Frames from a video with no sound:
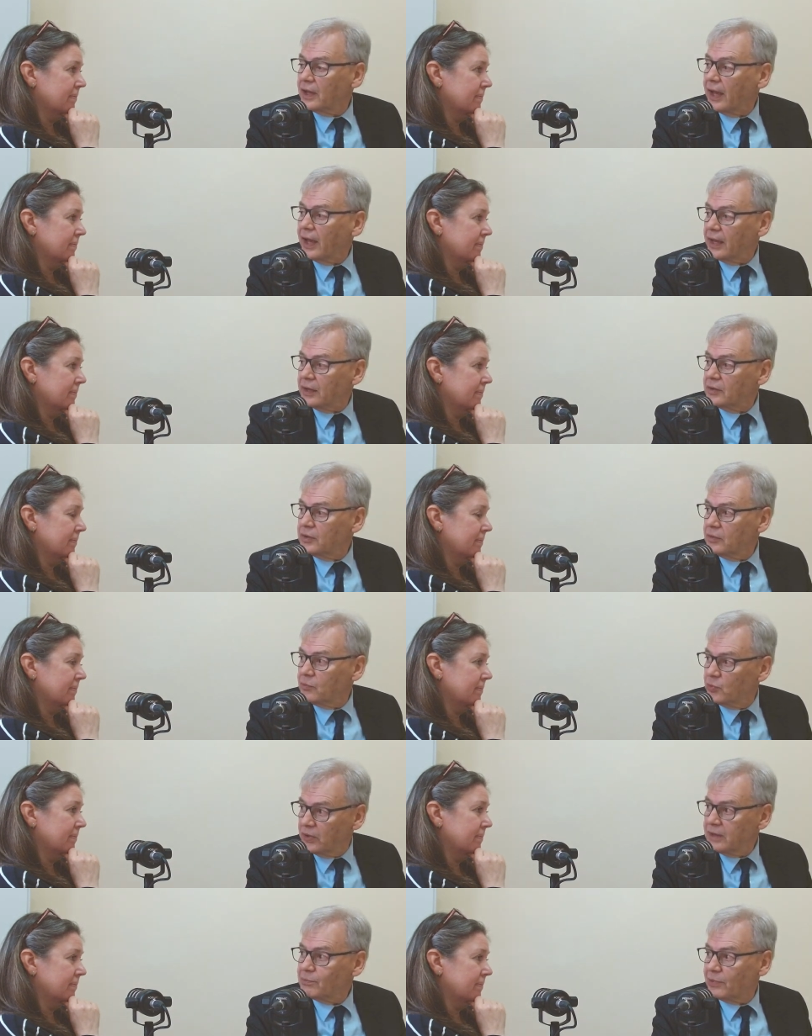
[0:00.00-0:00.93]
Speaker 1: a
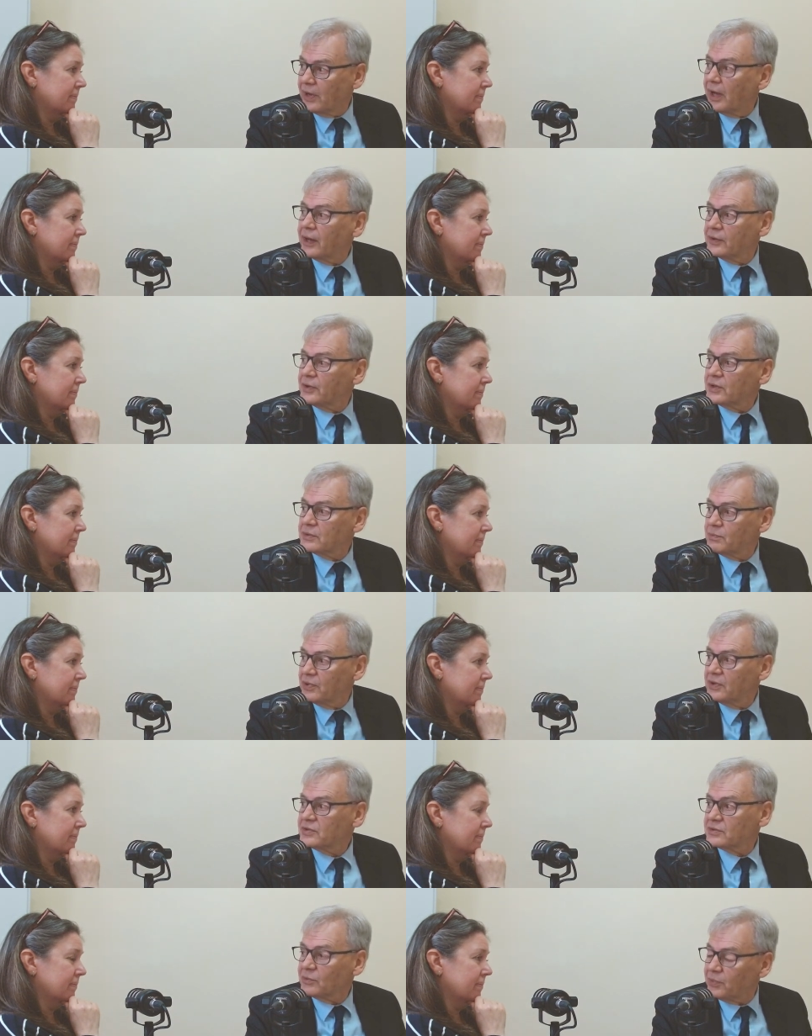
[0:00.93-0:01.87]
marine pilotage,
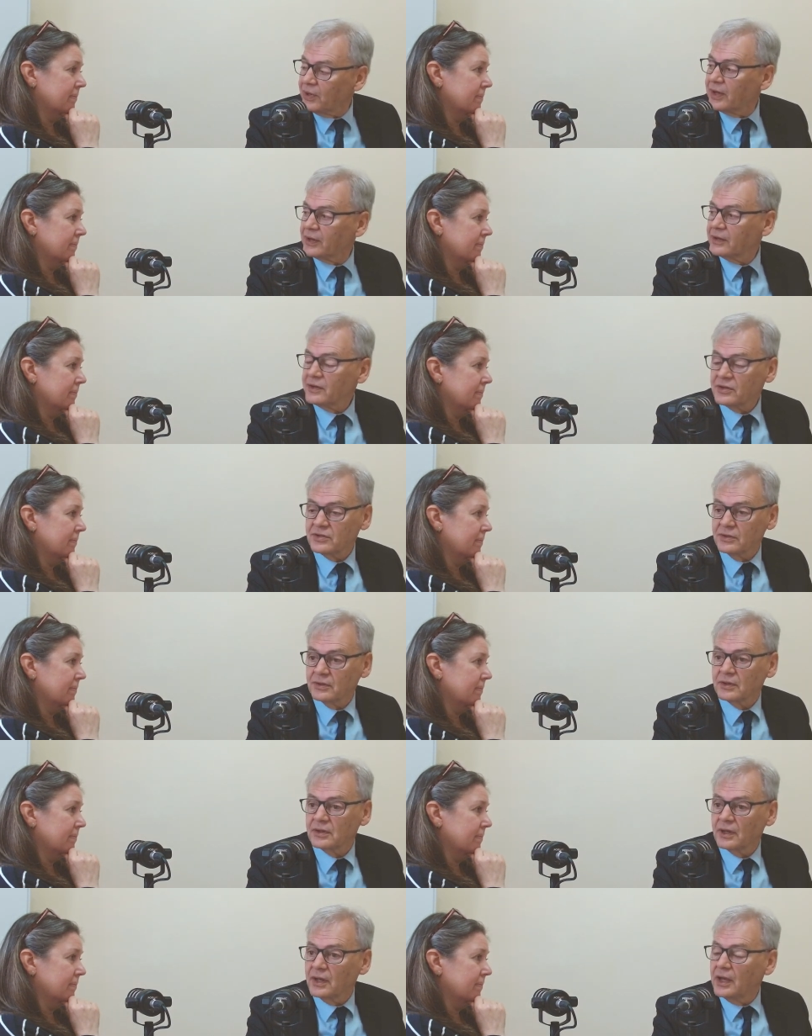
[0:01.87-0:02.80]
personal pilotage
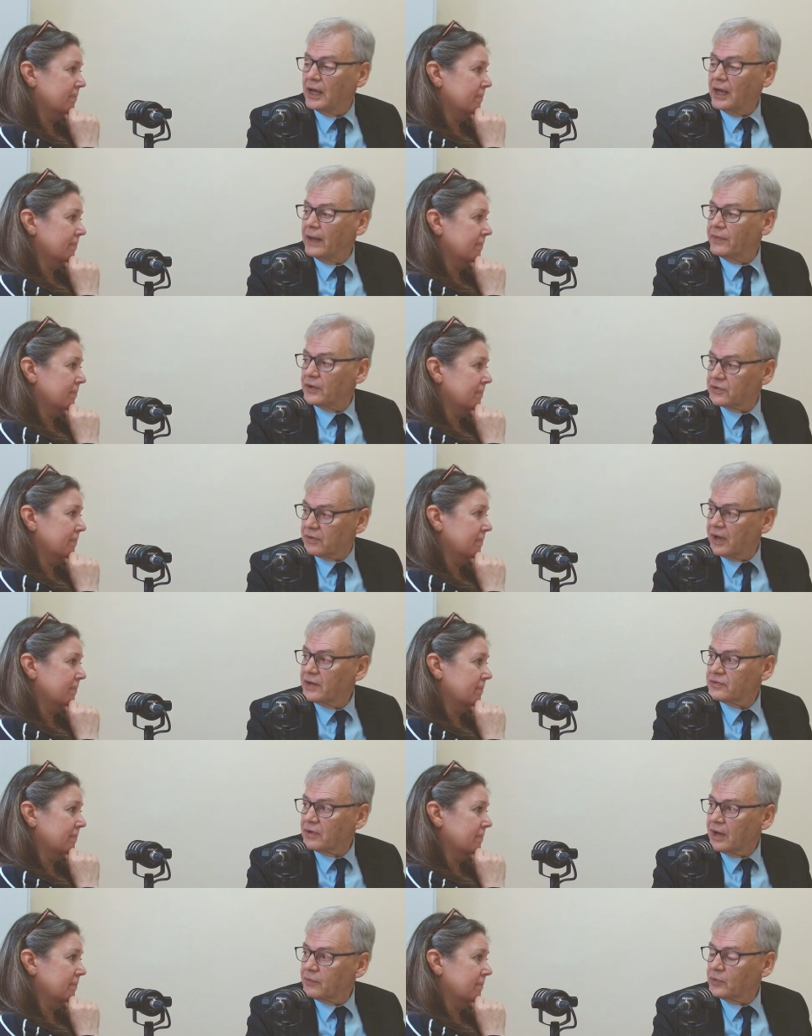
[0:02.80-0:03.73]
unit, and the train
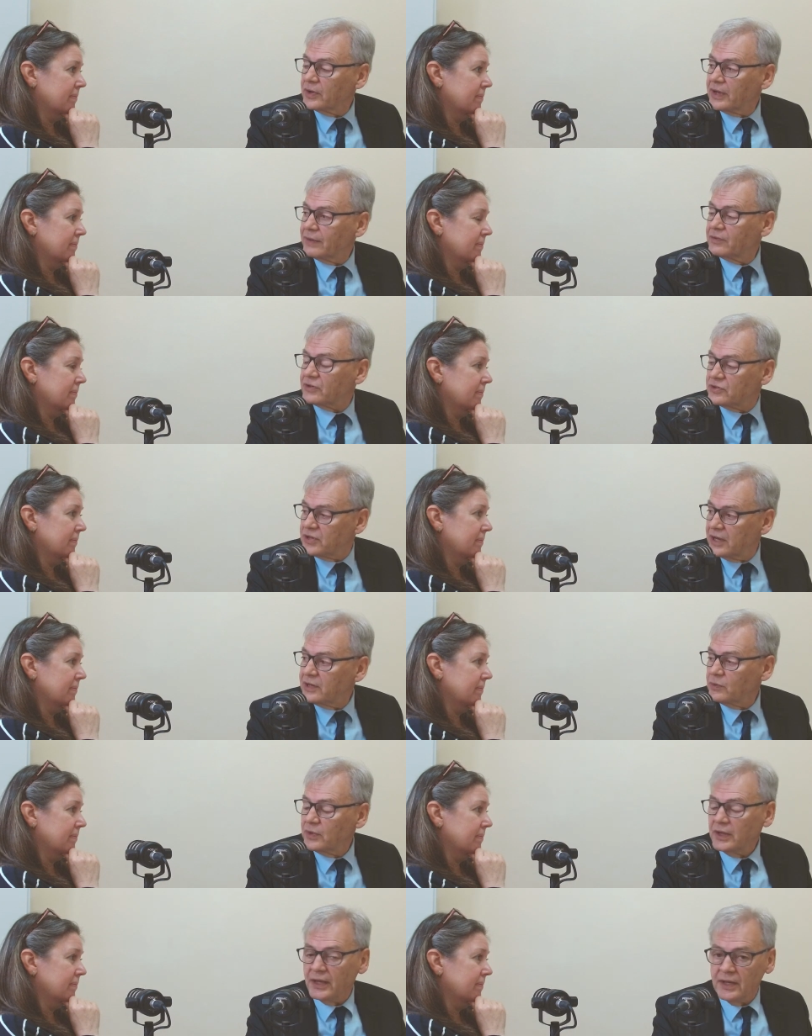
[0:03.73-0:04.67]
driver would have a
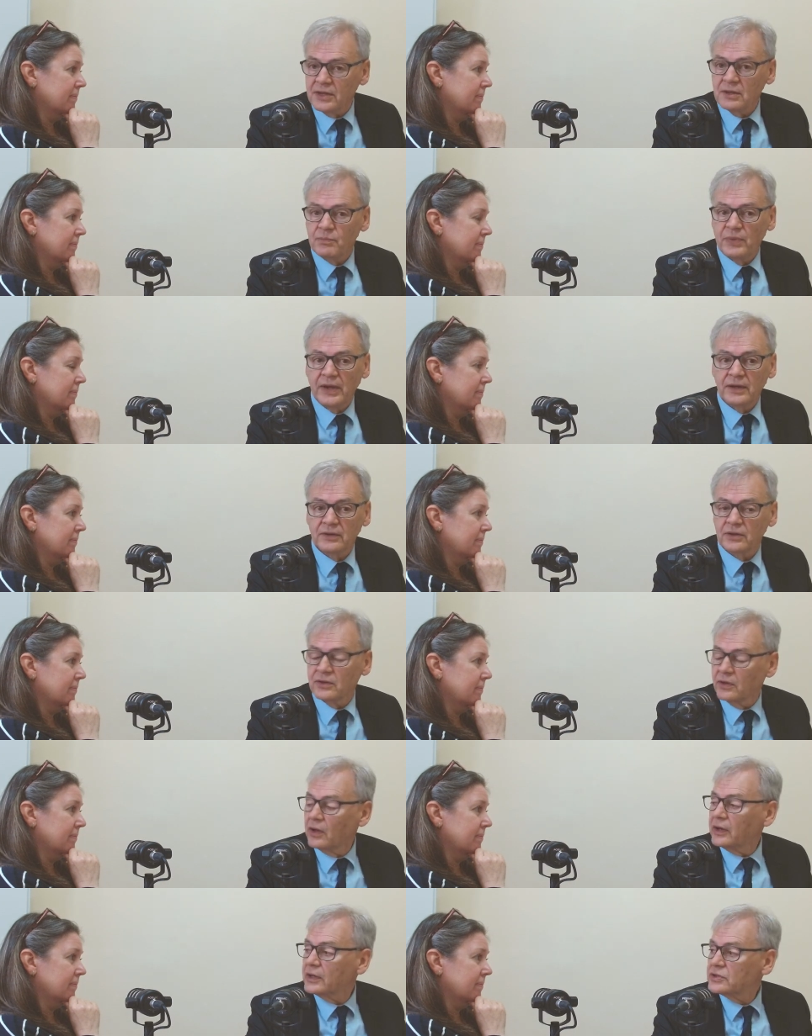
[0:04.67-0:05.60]
genuine independent
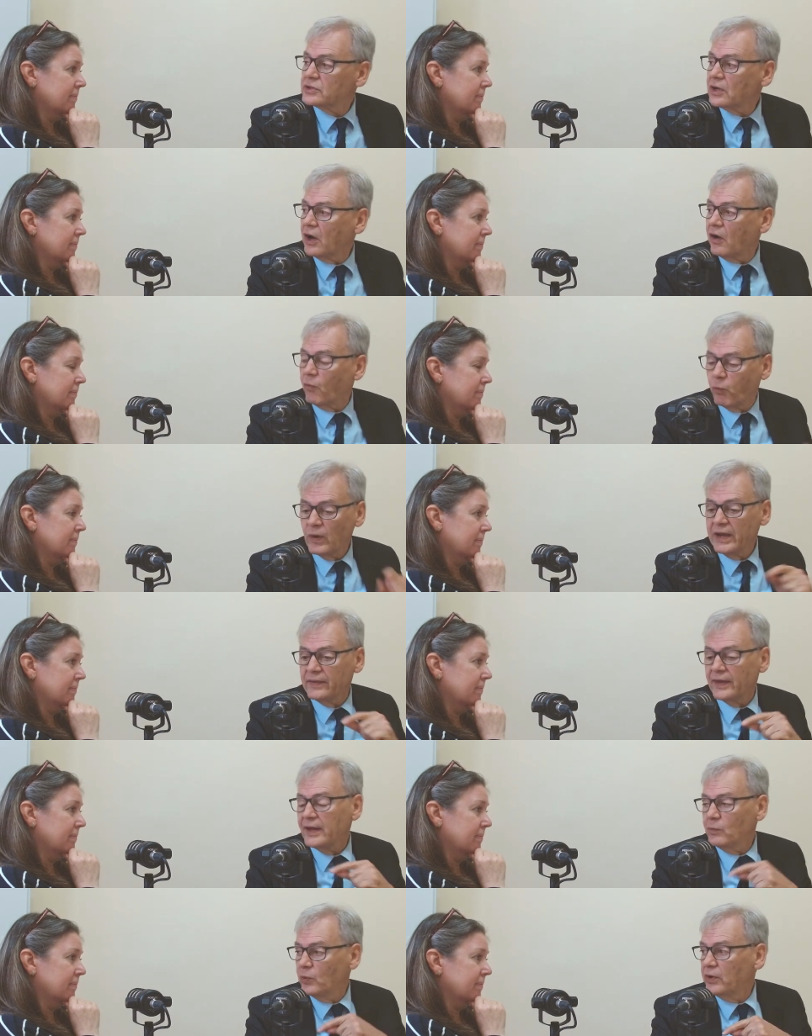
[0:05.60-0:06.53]
knowledge of where
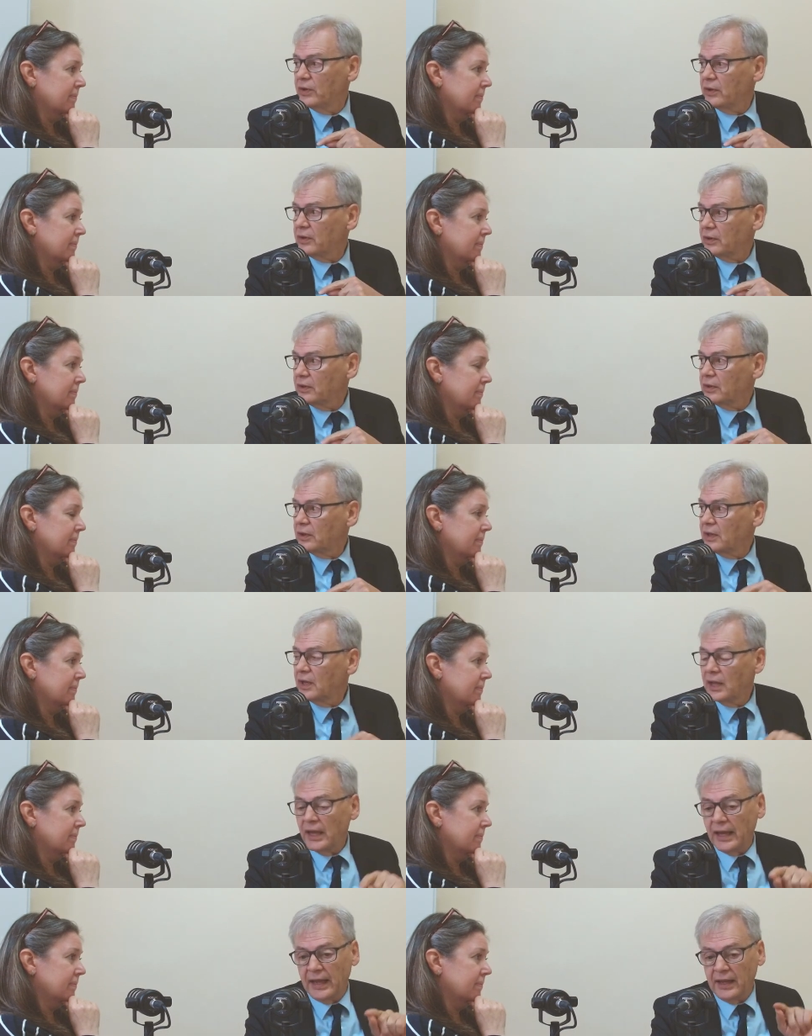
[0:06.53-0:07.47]
they were
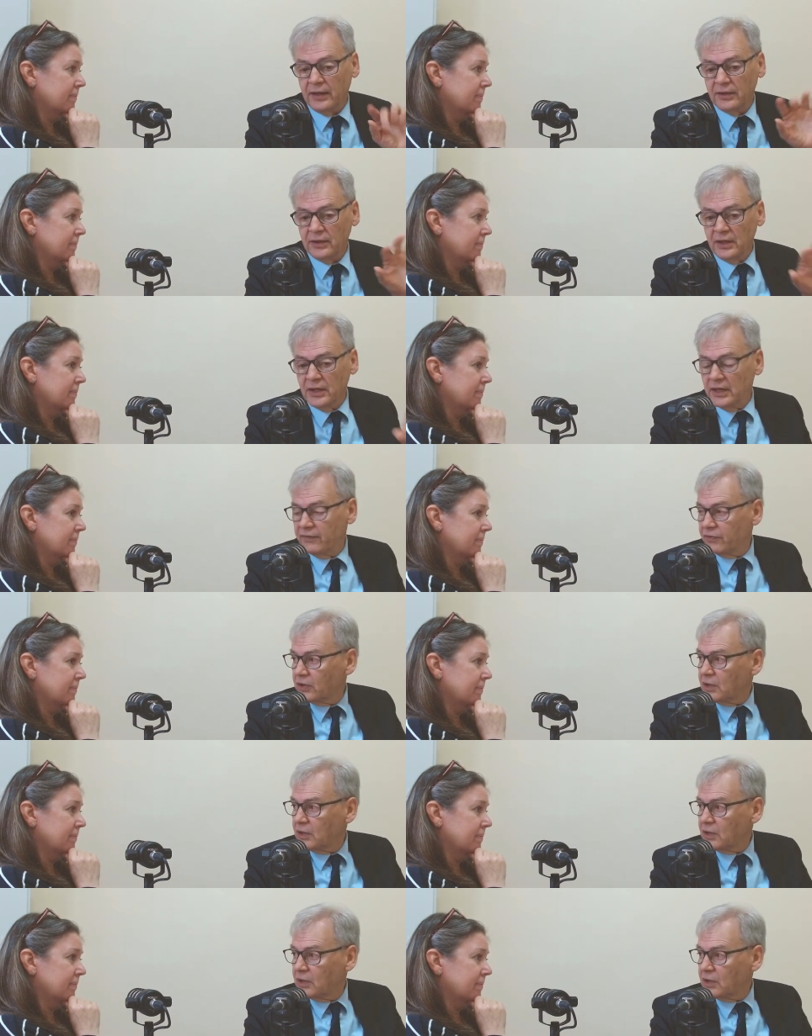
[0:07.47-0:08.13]
and if the